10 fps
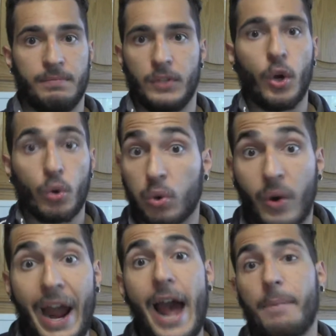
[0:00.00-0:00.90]
you know,
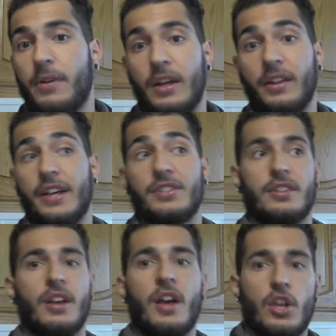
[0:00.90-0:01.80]
crap
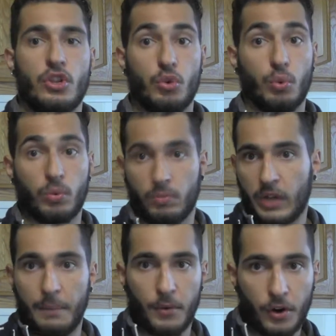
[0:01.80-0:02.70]
unless you
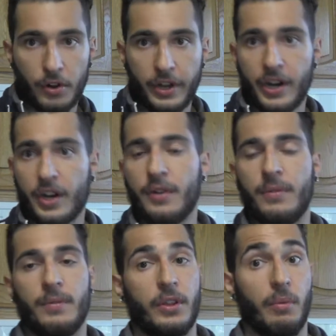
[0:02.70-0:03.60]
come earlier
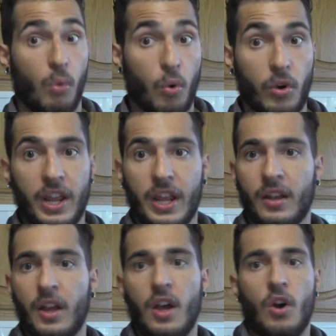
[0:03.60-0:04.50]
in the morning